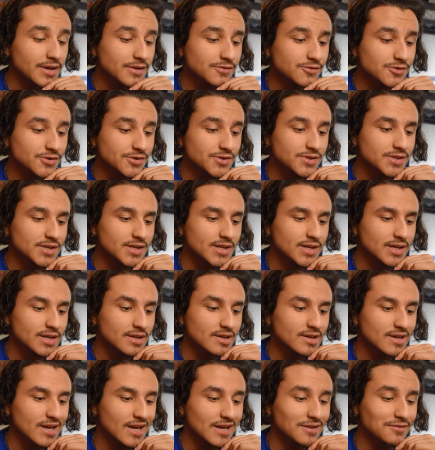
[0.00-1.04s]

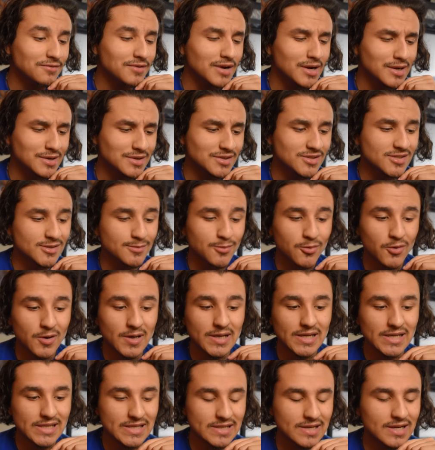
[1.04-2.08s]
interesting and very
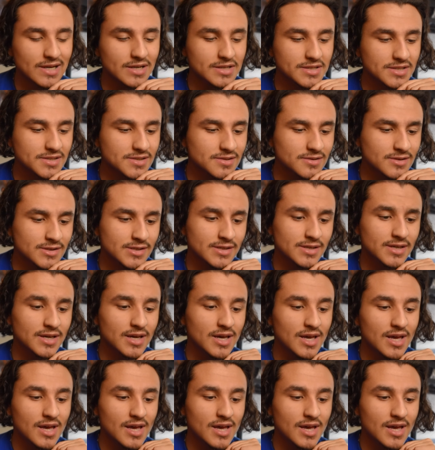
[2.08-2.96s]
disappointing, honestly.